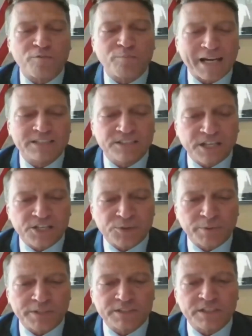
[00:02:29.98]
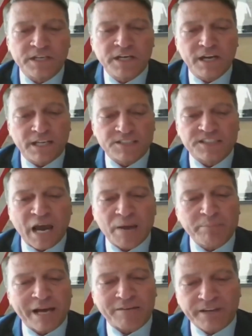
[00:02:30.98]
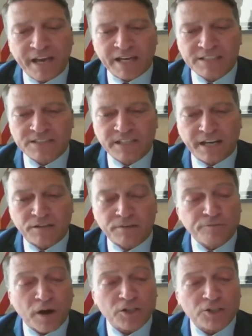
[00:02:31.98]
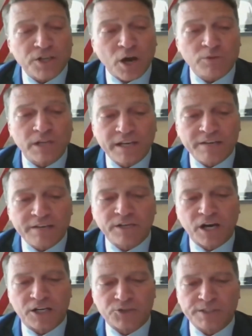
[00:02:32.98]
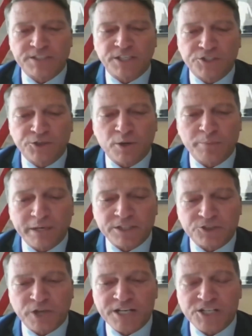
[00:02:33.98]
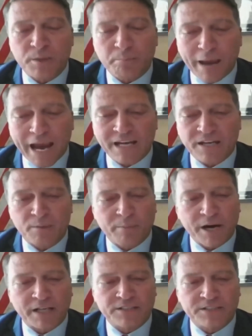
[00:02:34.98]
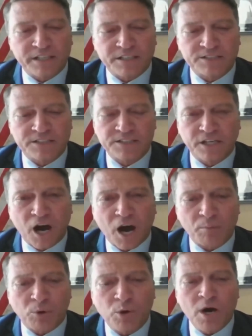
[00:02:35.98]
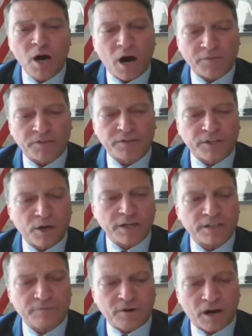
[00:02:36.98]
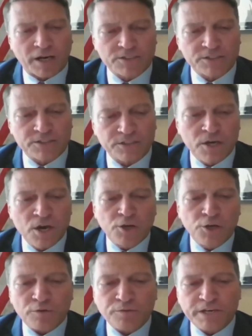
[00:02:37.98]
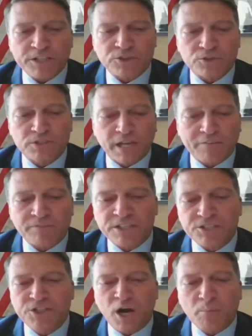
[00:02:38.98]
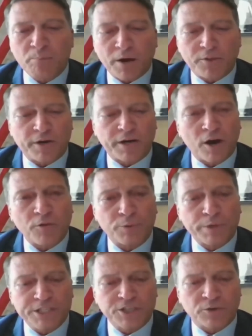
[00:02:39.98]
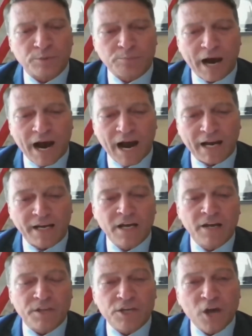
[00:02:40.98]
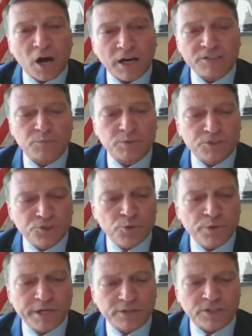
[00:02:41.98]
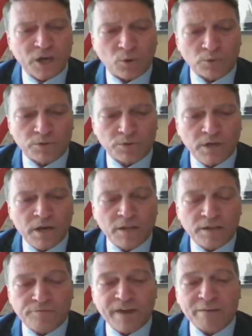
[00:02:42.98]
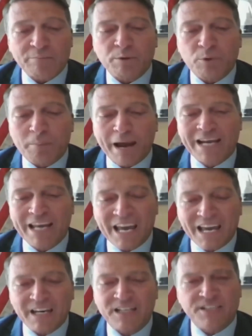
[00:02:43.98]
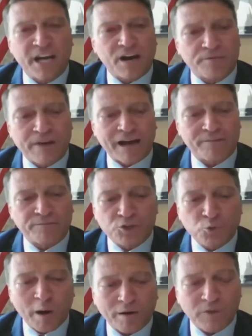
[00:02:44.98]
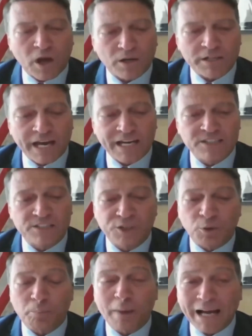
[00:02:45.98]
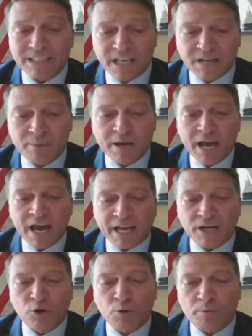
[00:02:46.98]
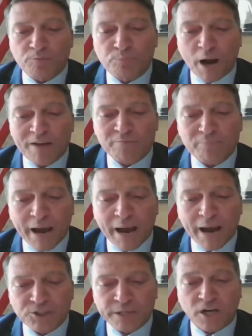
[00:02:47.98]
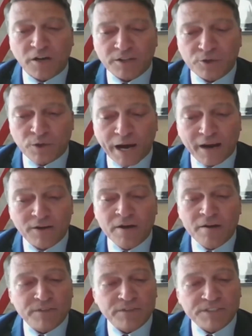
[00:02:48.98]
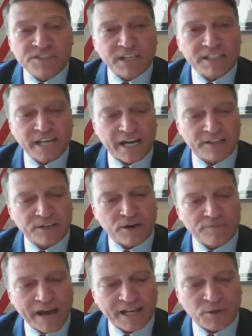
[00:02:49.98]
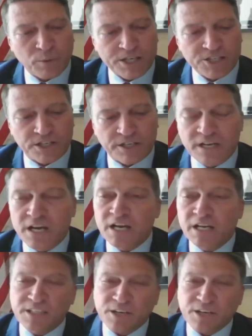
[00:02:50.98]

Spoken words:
of my constituents escaped Afghanistan, the first known to leave the country since your administration abandoned American citizens in Kabul on the 30th of August. Your officials left this young mother and her three children behind. The youngest was 2 years old. The family remained hidden and terrified for 12 long days until my team and a group of brave patriots on the ground facilitated their evacuation.